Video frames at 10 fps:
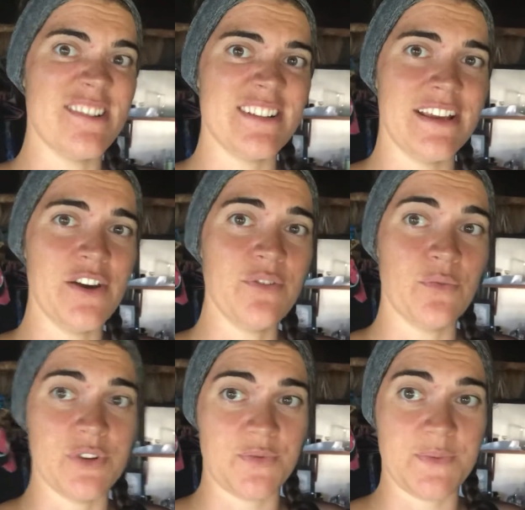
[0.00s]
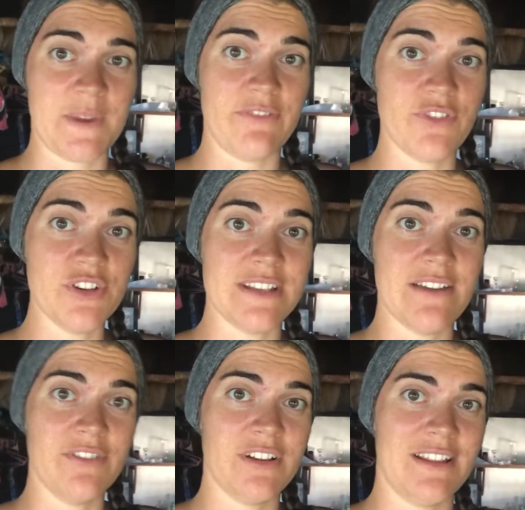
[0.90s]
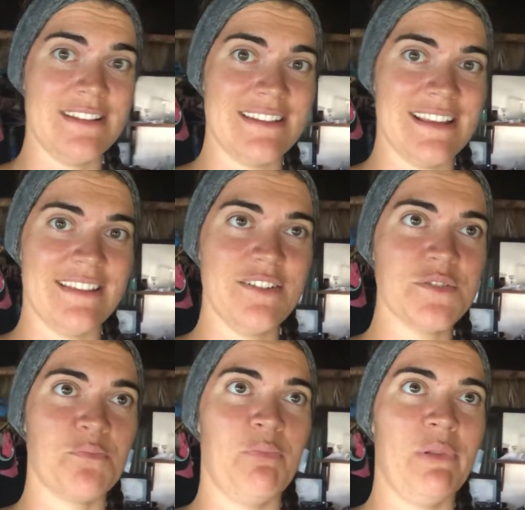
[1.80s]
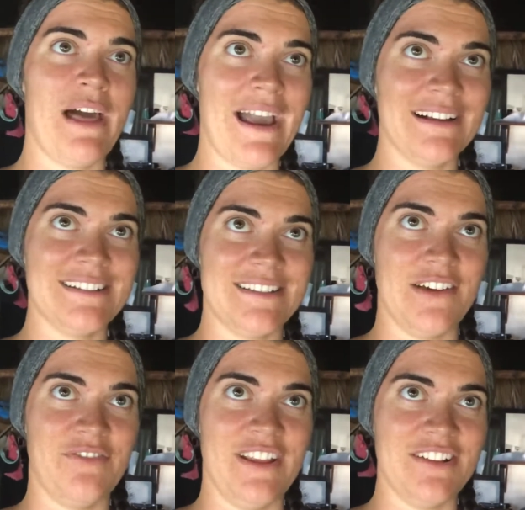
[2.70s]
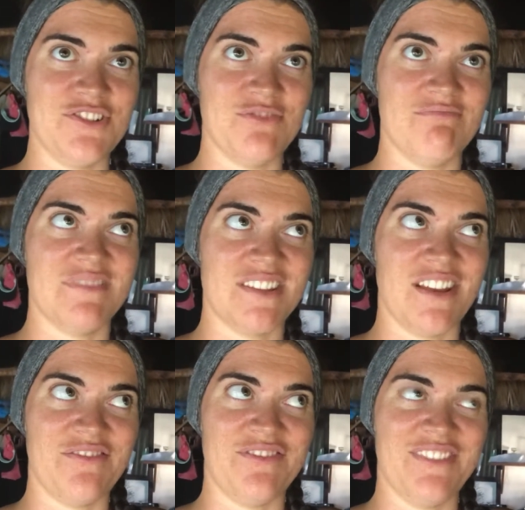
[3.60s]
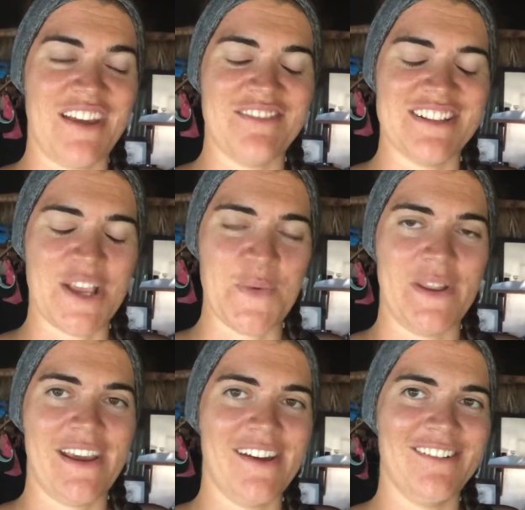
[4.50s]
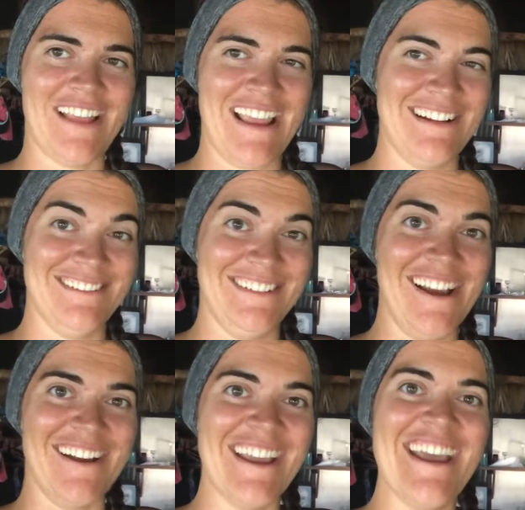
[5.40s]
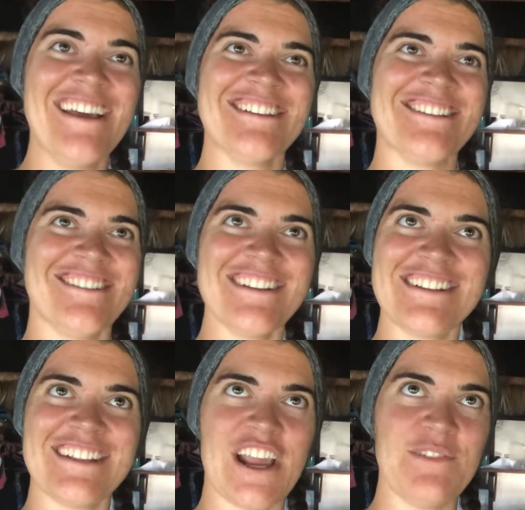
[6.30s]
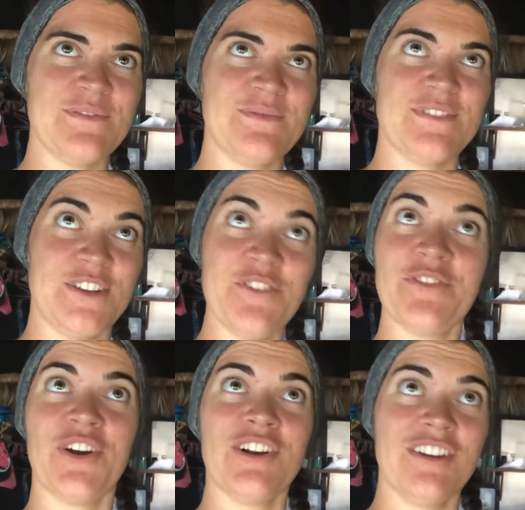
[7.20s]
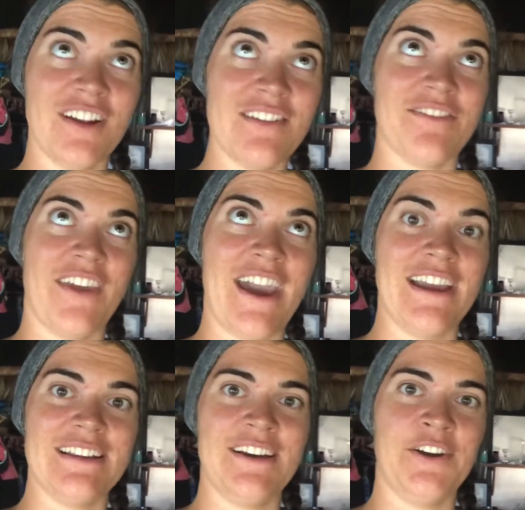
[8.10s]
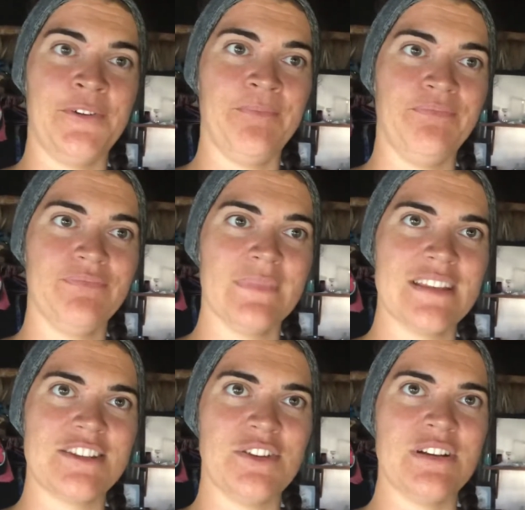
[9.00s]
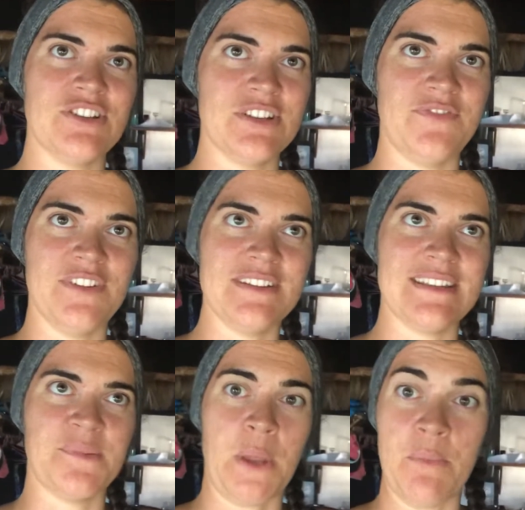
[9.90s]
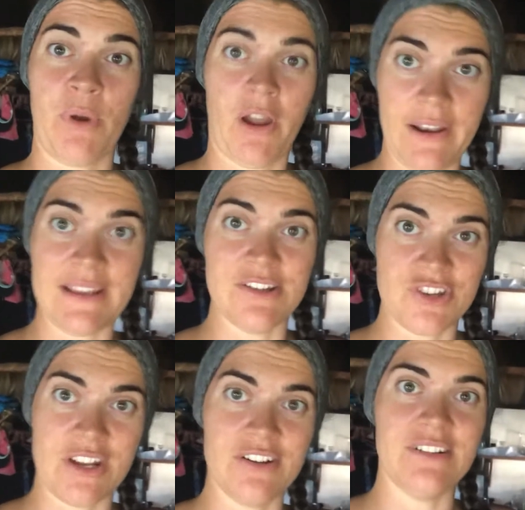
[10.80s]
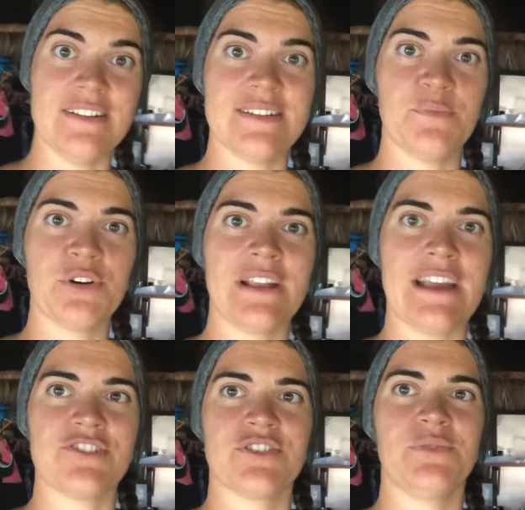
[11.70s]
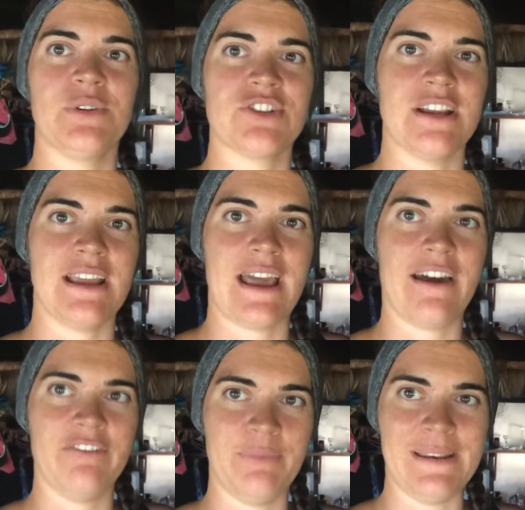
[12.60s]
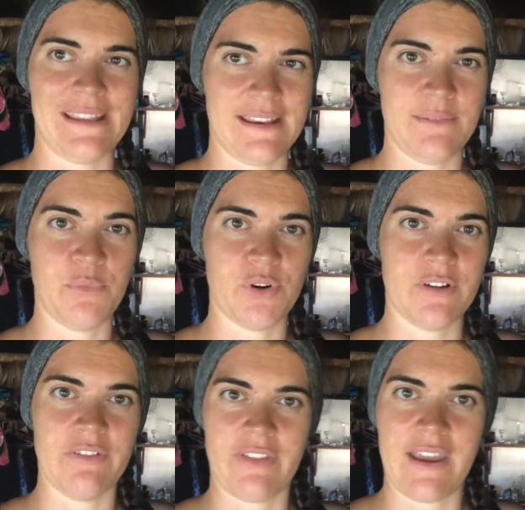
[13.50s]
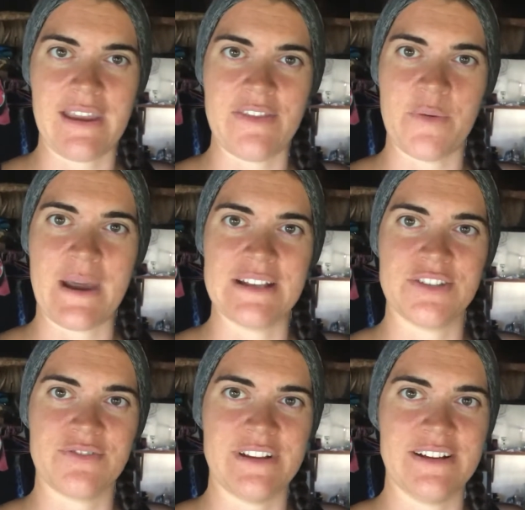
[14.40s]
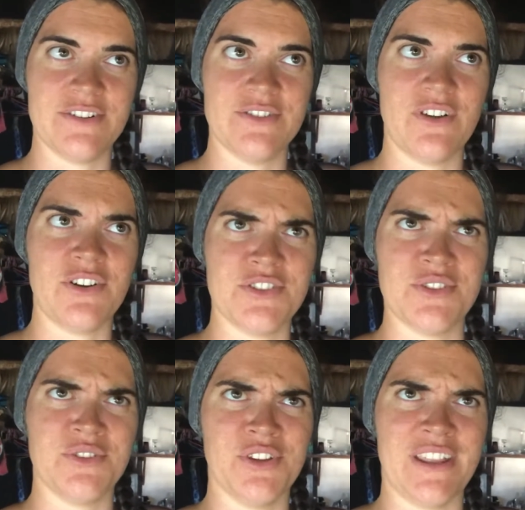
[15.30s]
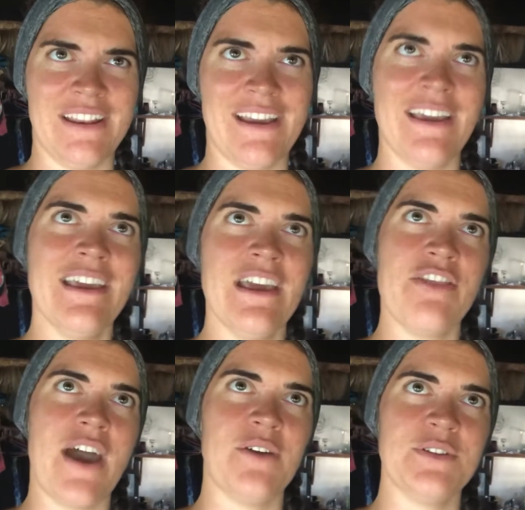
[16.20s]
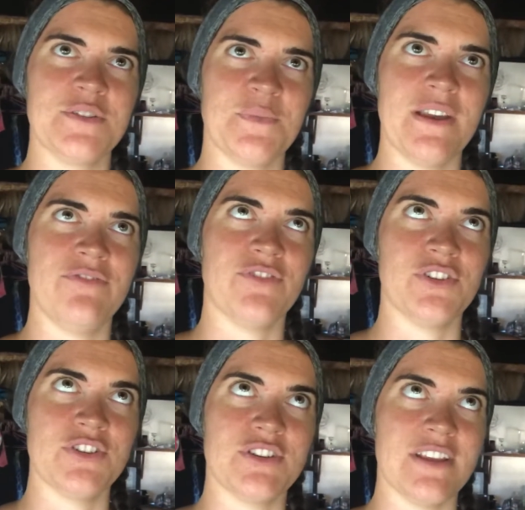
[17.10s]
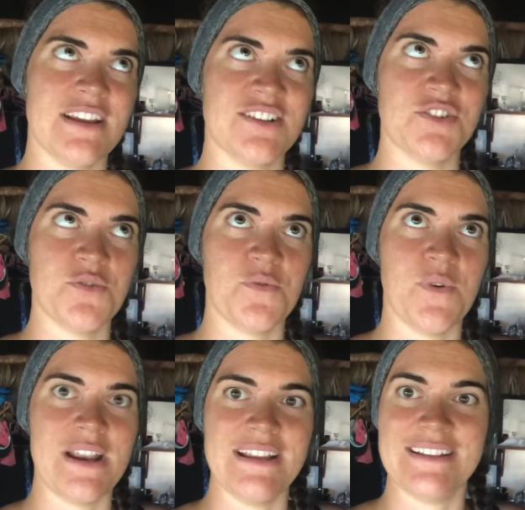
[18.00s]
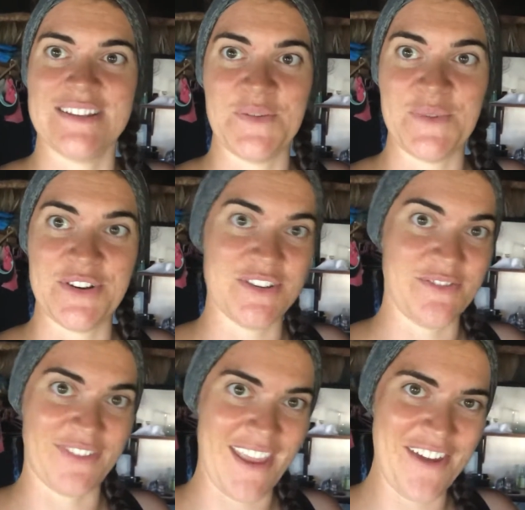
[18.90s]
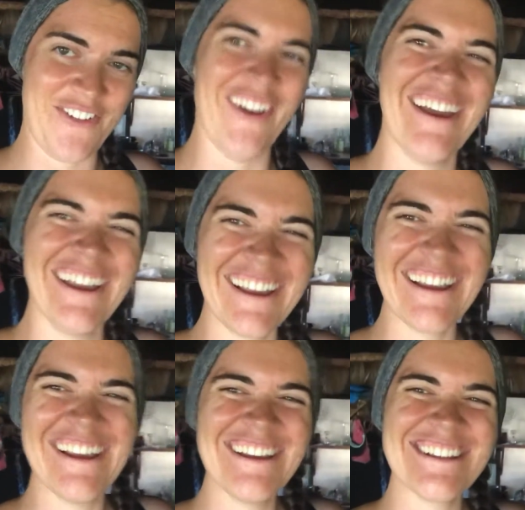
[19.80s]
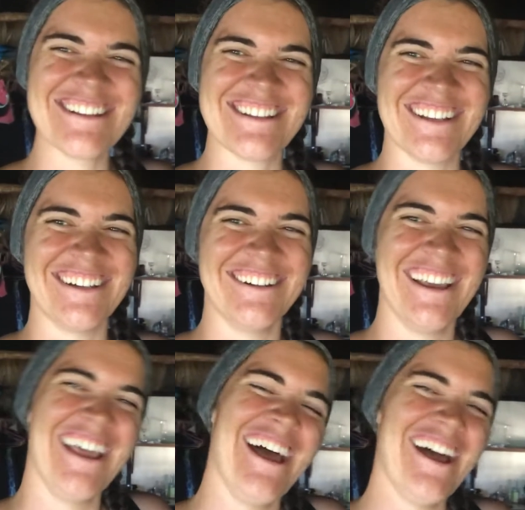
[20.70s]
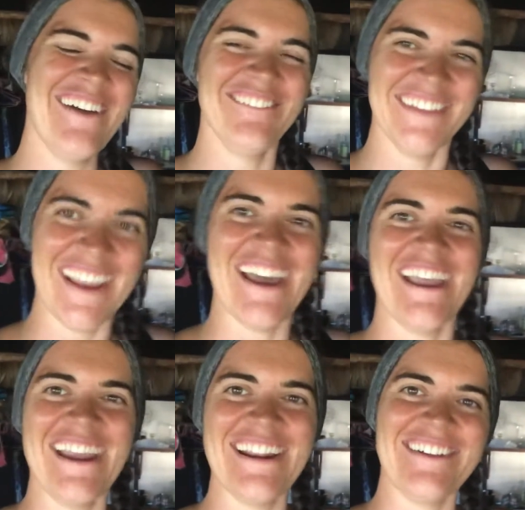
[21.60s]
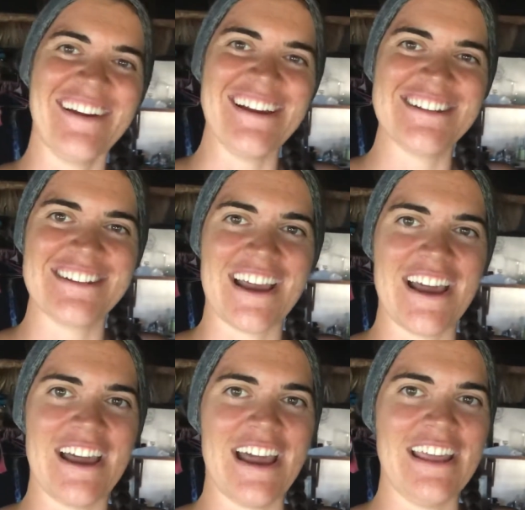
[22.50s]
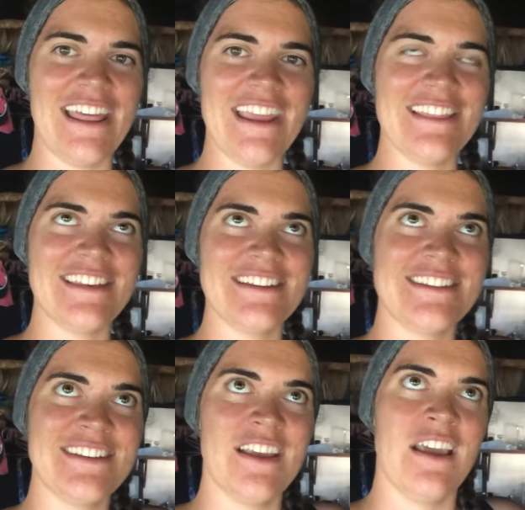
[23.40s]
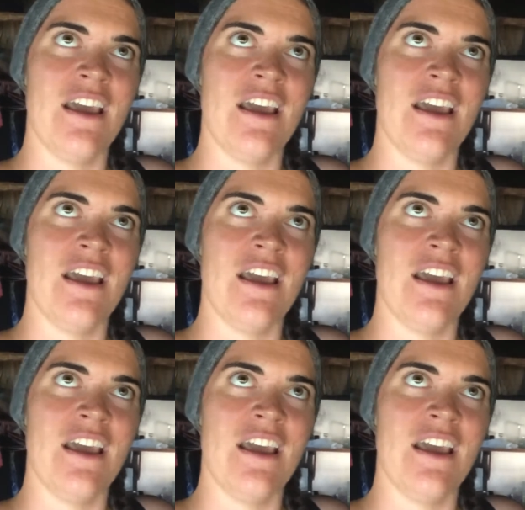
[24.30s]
years ago, which was my first ever cleanse, like there was black stuff, like stuff that was coming out, and yeah. So this time, so far, none of that. So it just feels like my body in general is more natural, which I have been eating more of that in the past 3 years. Also looking at, that was my first like 20 some years of life. So yeah, anyways, I like this.